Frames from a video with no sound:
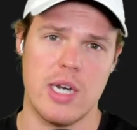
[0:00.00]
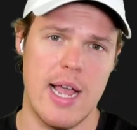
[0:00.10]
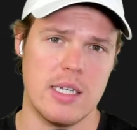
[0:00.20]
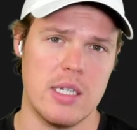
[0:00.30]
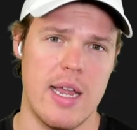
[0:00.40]

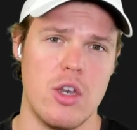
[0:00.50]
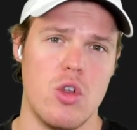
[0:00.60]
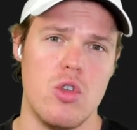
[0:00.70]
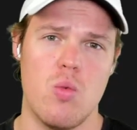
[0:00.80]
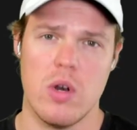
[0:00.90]
ask is that, do
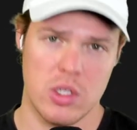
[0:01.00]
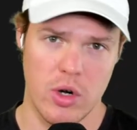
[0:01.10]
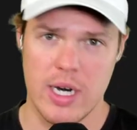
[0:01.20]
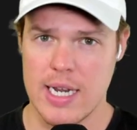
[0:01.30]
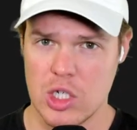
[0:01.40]
you wanna start a
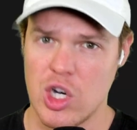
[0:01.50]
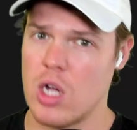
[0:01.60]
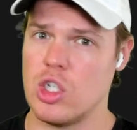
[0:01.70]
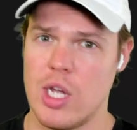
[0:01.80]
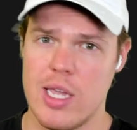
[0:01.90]

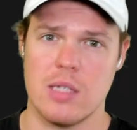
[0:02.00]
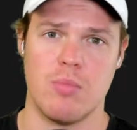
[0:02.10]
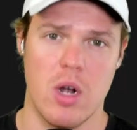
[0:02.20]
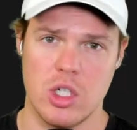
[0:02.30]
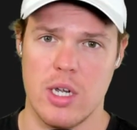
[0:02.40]
Next.js
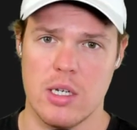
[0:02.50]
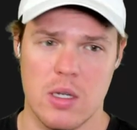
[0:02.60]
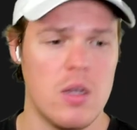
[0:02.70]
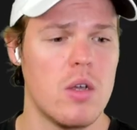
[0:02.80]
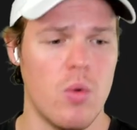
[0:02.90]
project?
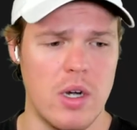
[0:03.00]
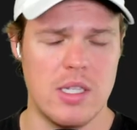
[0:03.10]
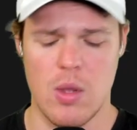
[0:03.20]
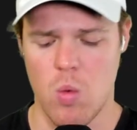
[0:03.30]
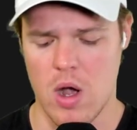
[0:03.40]
We're gonna say
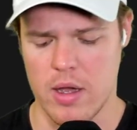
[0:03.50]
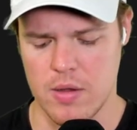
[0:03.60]
why,